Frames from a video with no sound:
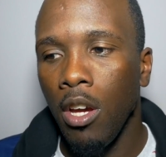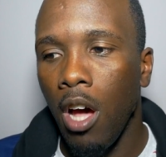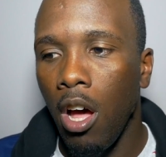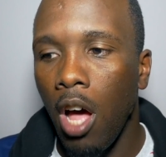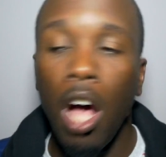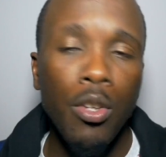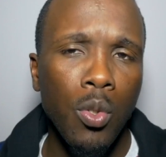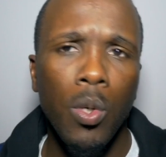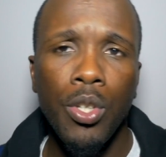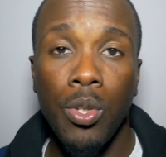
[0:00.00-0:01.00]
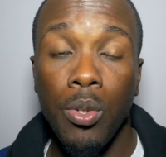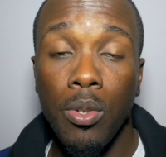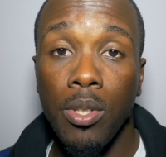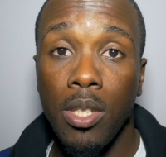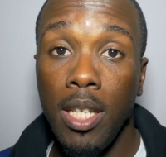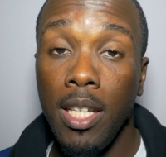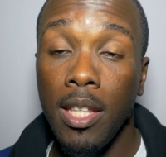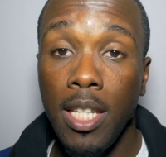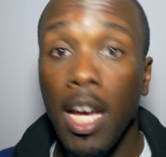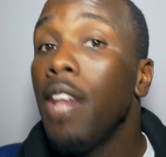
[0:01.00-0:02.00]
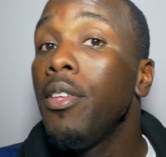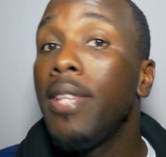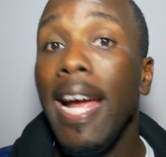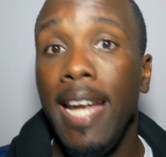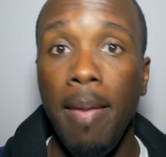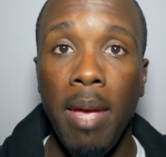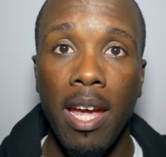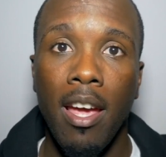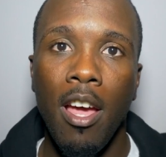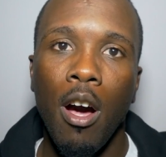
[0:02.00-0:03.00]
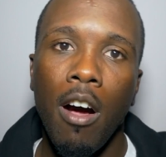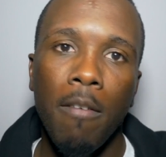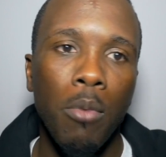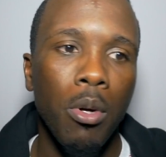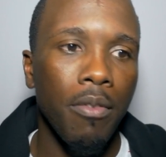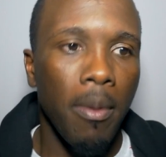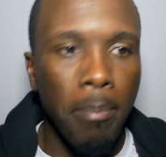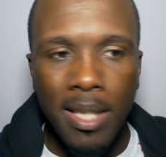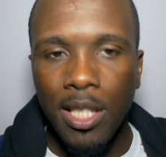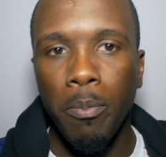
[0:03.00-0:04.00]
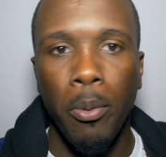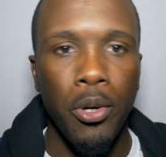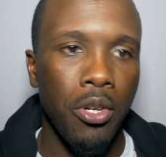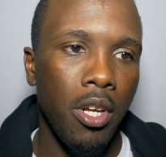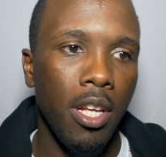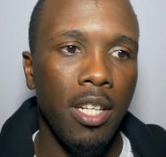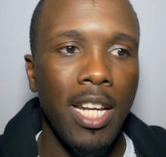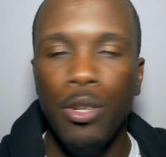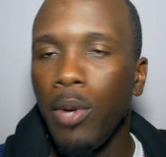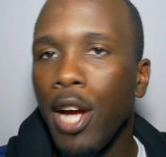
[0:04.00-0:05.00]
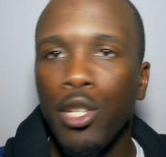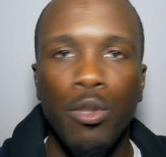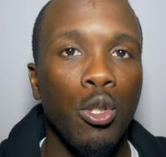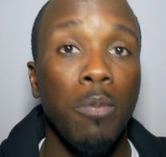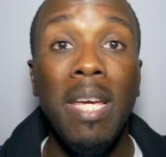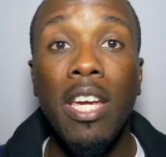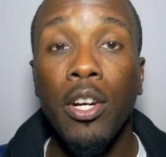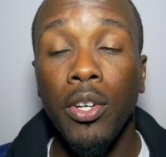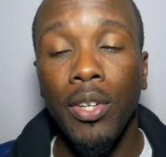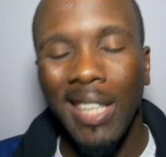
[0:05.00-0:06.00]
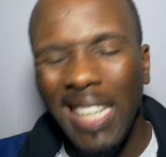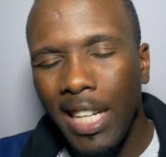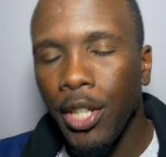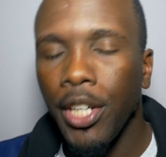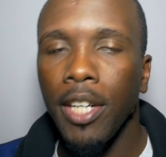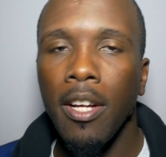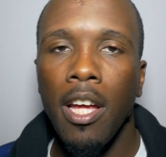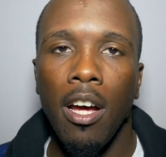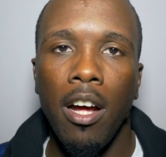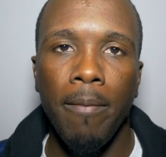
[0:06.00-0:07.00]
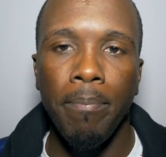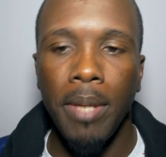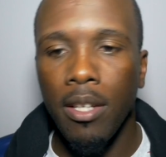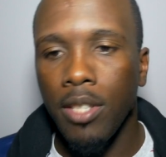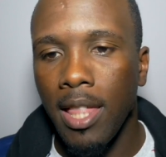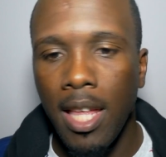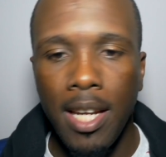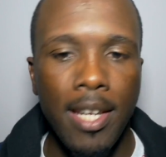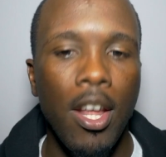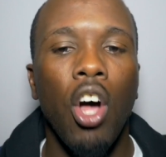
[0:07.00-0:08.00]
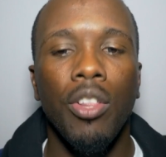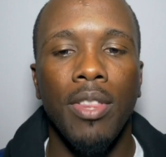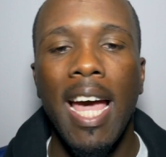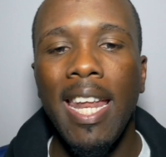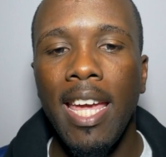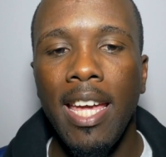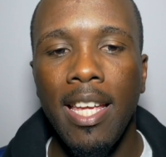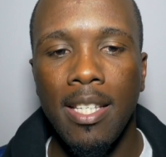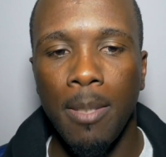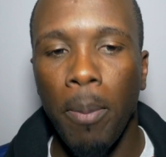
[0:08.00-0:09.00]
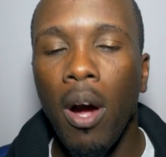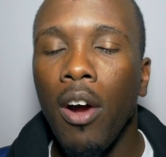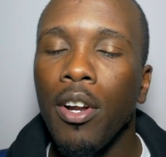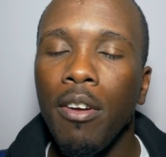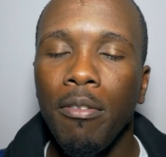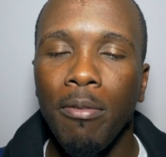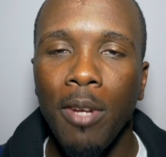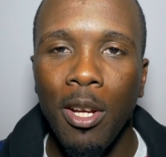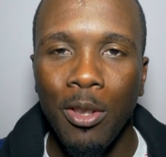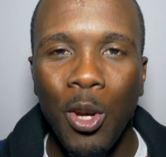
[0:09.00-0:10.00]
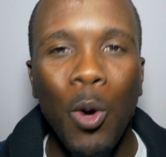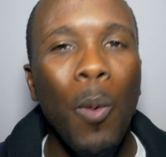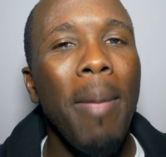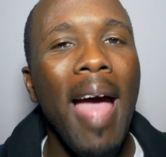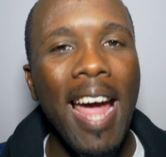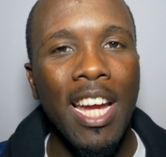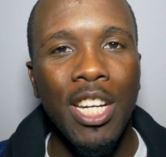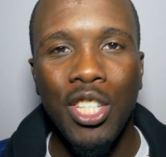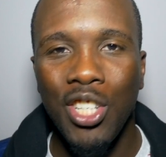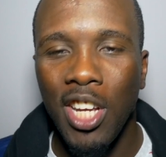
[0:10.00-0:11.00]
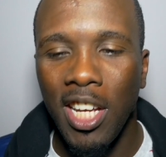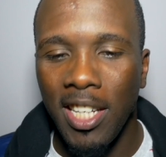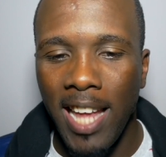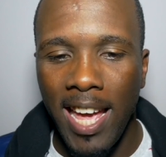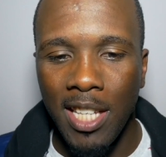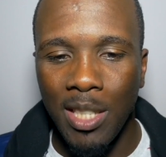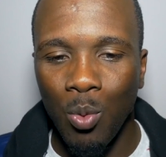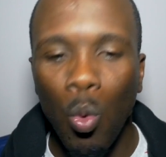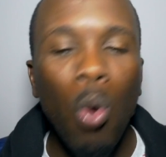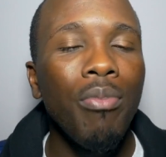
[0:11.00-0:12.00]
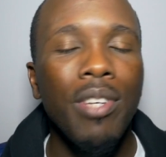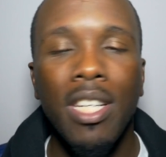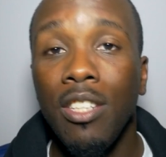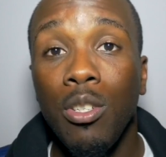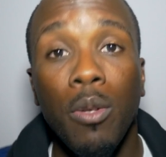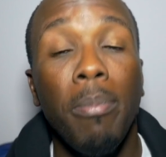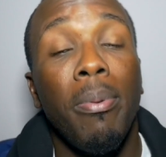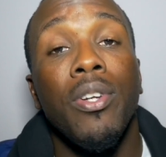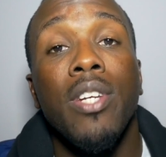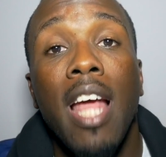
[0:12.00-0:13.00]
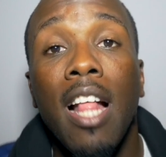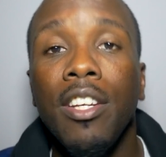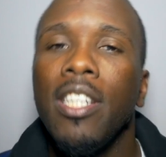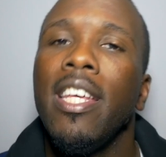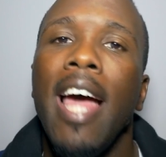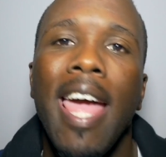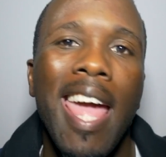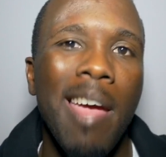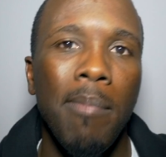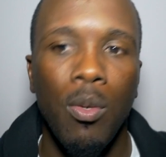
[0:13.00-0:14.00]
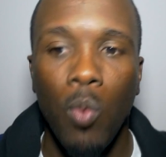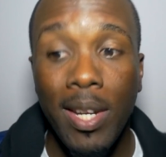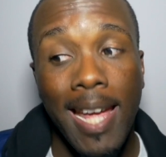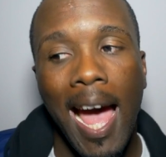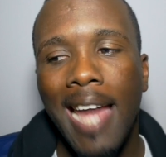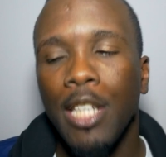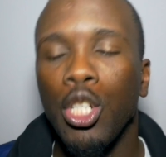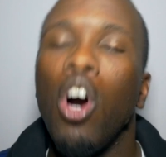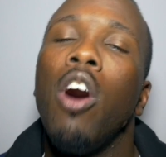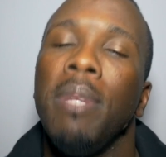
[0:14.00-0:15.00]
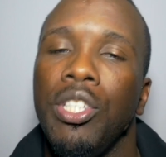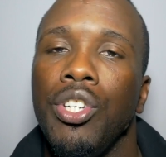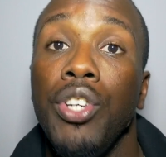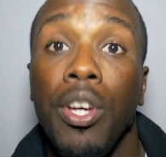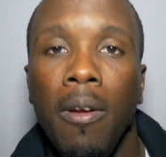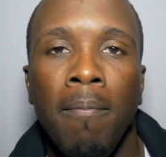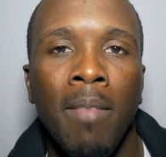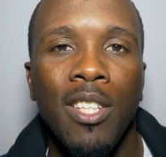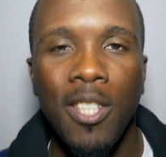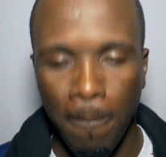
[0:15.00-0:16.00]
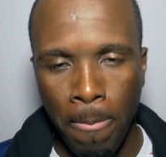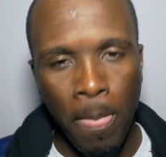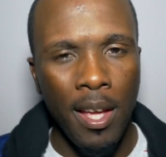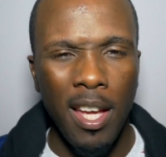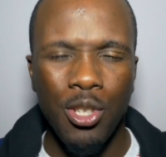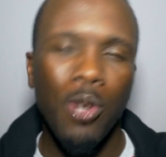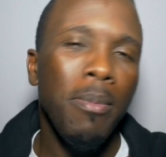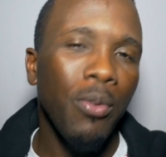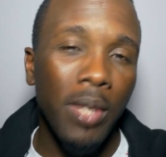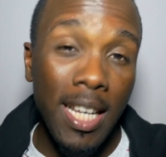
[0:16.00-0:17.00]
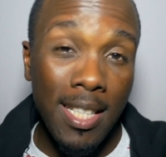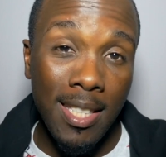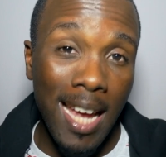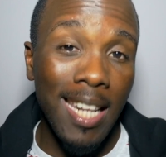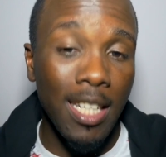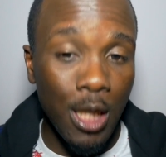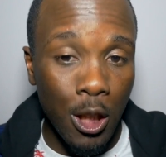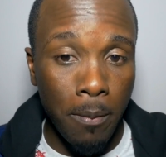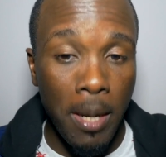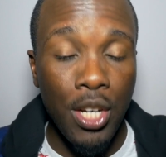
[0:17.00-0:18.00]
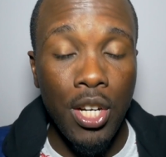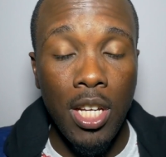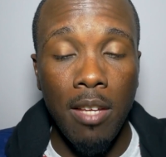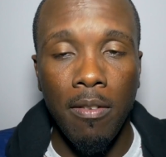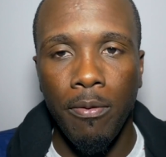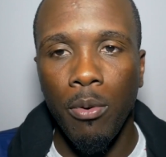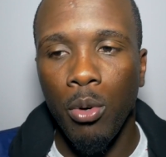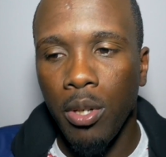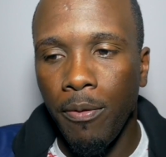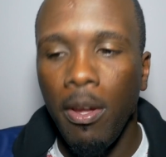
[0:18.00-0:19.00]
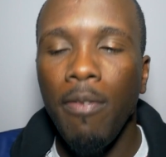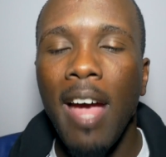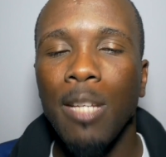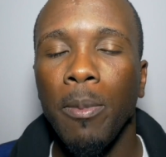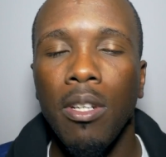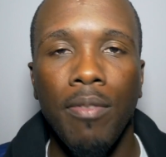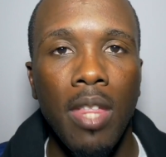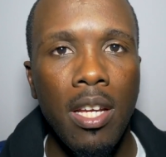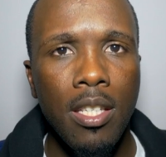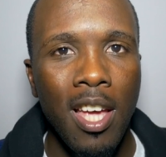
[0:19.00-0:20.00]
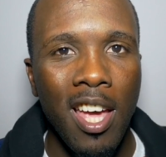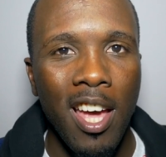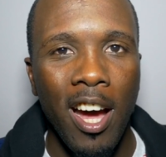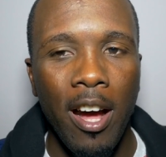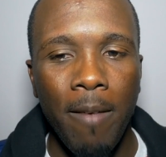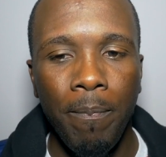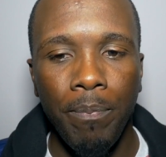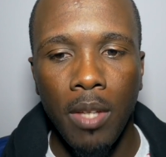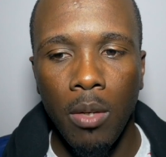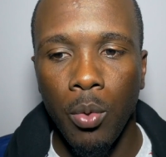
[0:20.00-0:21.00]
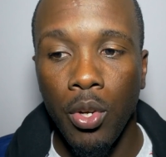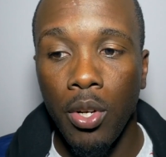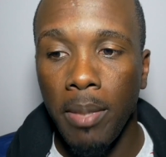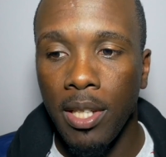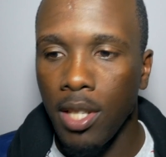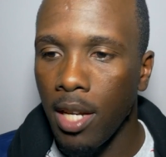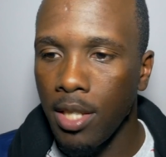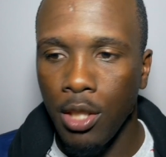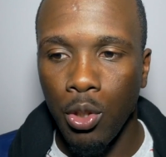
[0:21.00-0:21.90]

Uh, I also want you to see the other dynamic of more of a business person, an international speaker, a leader, um, because I think that is part of the whole package that is woven into the personality that I am and what God has called me to do. So it's going to be really exciting, especially for the faith aspect of things. Um, we're going to be discussing.